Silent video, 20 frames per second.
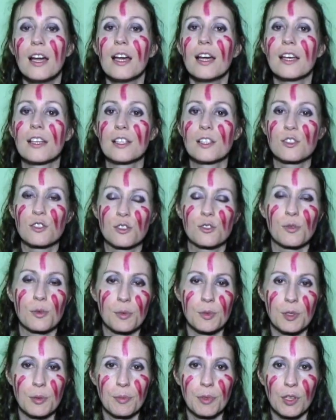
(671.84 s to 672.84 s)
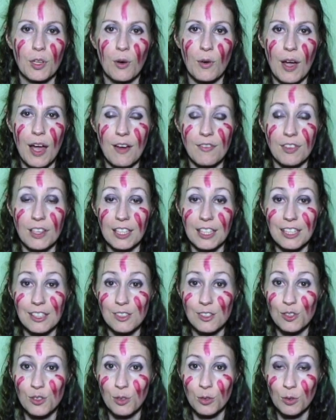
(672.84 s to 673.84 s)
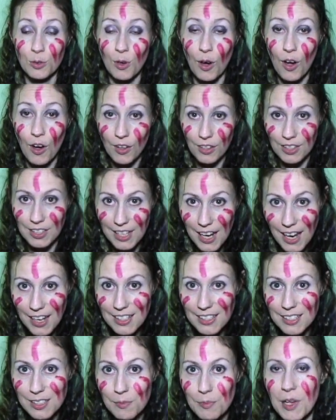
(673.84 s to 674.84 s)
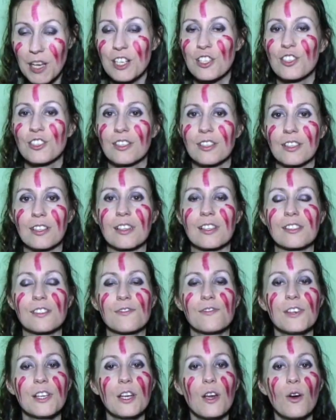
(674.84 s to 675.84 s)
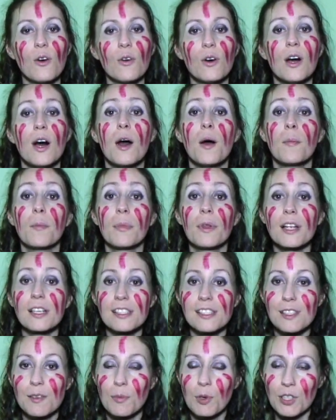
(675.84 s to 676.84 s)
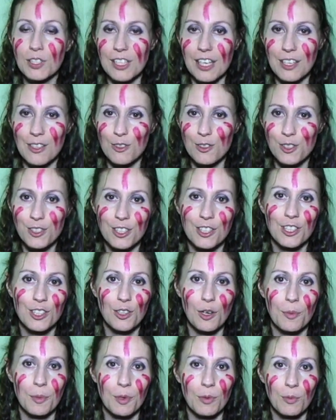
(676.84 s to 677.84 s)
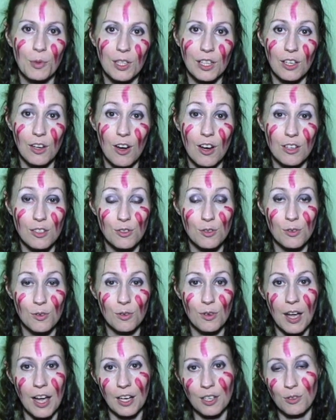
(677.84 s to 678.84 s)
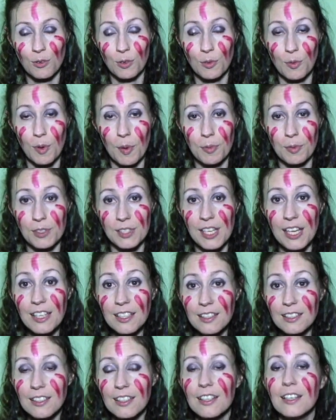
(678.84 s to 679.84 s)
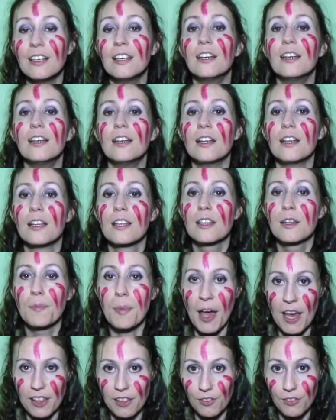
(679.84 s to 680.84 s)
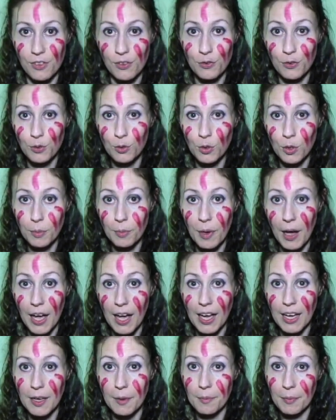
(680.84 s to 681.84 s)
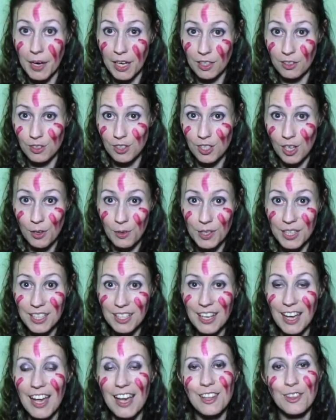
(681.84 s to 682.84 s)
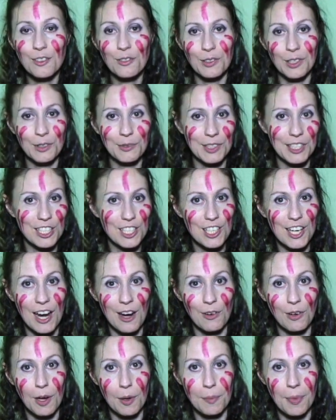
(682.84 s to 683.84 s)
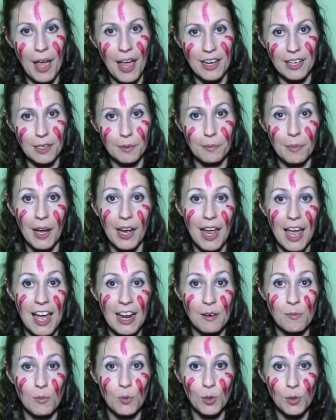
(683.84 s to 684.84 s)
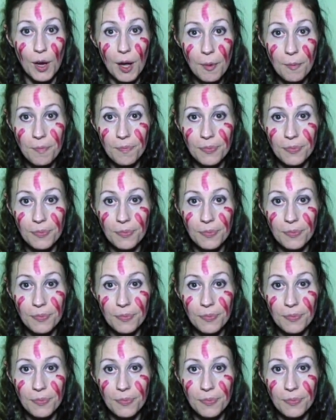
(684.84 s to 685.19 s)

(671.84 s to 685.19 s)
In the description below, I have the links to all the decks mentioned in this video, plus the books I used to determine what the cards actually represent. The Path of the Fool by Michael Sarian, and the Greenwich Tarot Companion by Anne Mora.